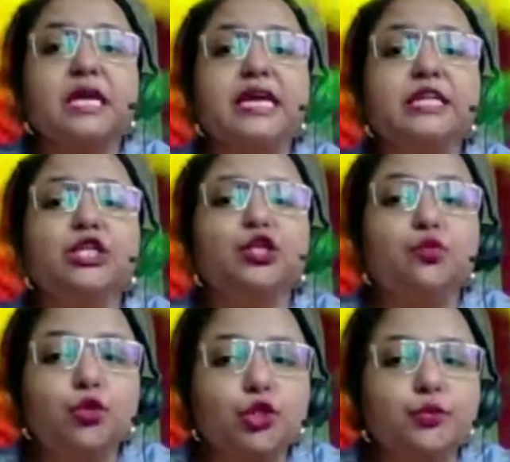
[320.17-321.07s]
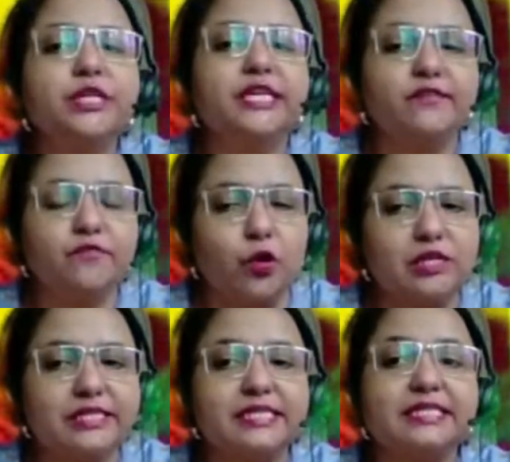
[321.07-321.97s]
It usually
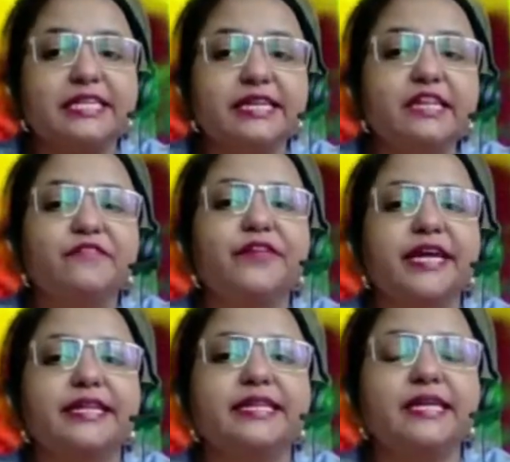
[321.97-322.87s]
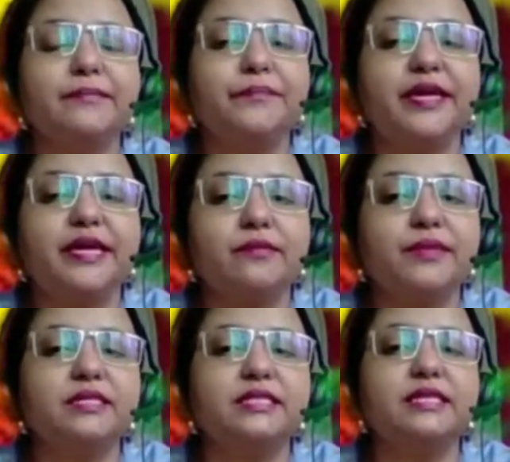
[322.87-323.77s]
involves significant
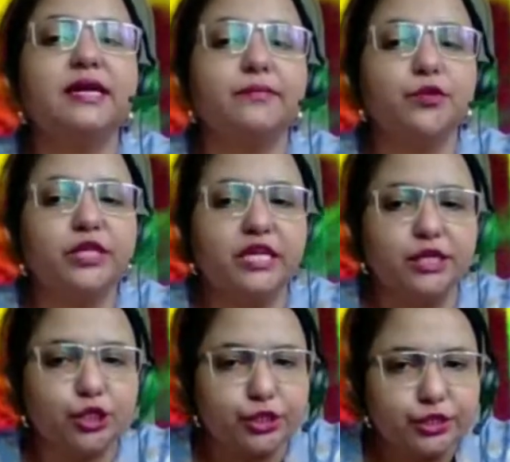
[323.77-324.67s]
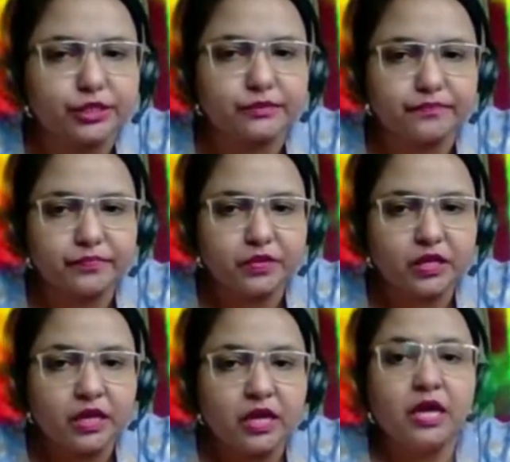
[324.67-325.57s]
impairments in communications,
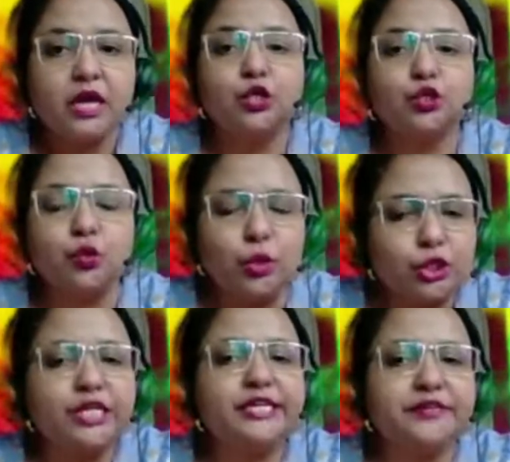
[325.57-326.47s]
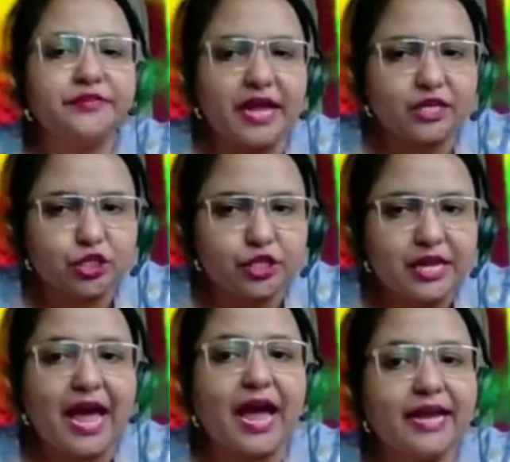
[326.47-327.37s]
social interaction,
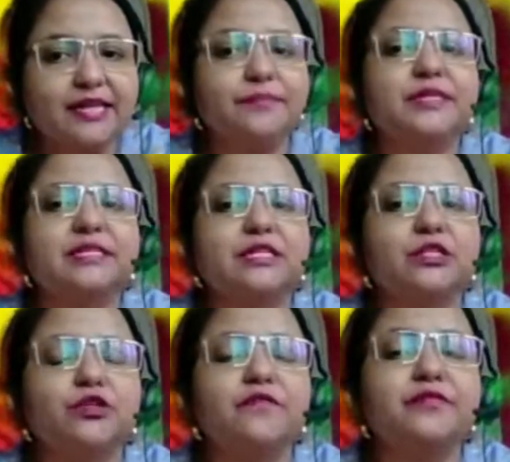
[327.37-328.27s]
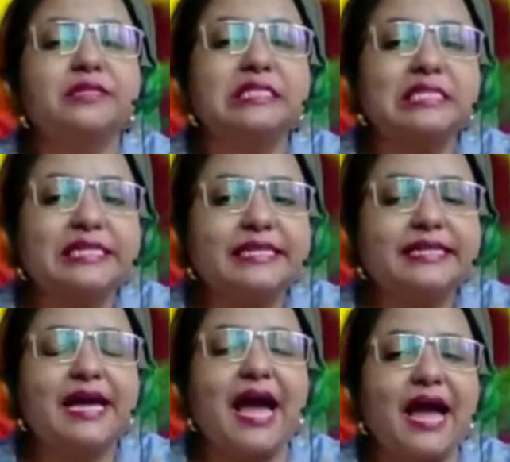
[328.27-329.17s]
and presence of restricted
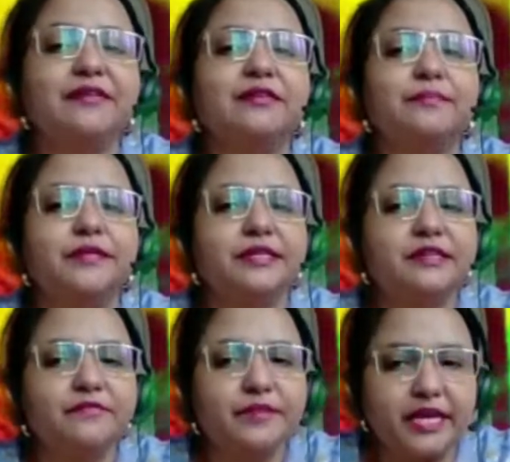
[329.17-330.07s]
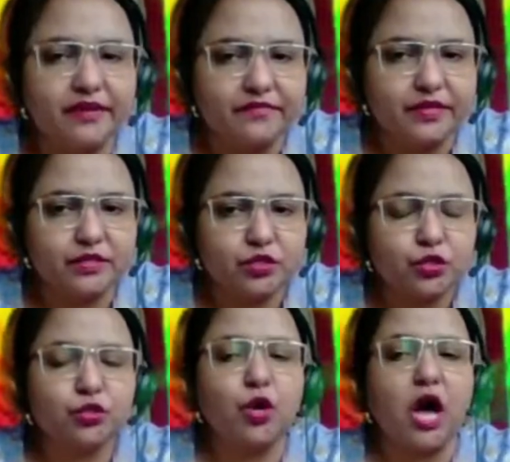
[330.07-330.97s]
and repetitive behaviors.
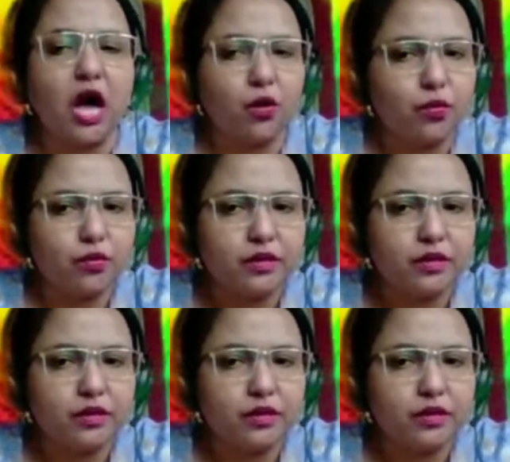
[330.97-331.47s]
So, how?